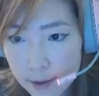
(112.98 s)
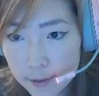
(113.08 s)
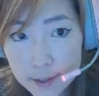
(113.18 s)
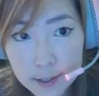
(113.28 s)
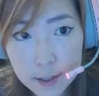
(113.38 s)

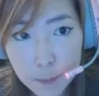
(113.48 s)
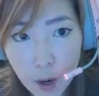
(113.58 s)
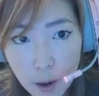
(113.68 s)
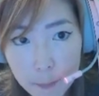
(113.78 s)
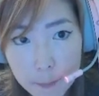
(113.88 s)
this is
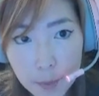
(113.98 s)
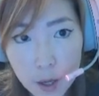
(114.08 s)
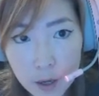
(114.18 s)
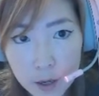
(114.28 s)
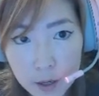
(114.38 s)

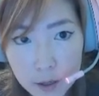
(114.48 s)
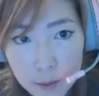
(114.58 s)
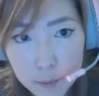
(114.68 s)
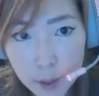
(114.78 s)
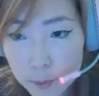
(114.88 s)

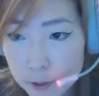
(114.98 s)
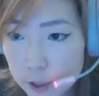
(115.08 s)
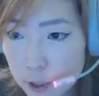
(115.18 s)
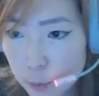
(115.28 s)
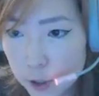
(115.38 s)

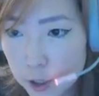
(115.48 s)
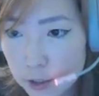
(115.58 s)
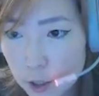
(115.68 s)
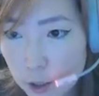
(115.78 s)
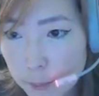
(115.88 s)
Pommlers, which
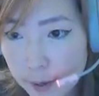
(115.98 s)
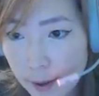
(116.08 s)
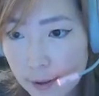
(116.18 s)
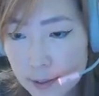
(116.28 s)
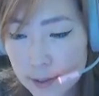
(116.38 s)
is her
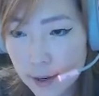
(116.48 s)
pickaxe.